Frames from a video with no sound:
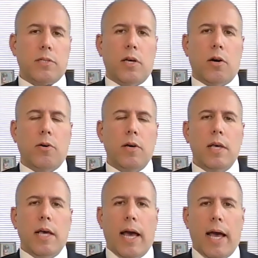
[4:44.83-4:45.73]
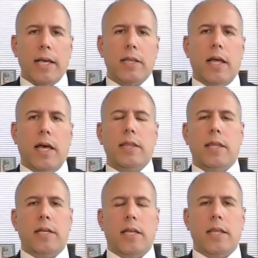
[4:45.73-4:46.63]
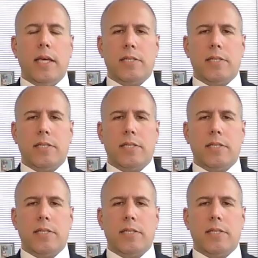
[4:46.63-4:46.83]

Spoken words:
So I like that. And I think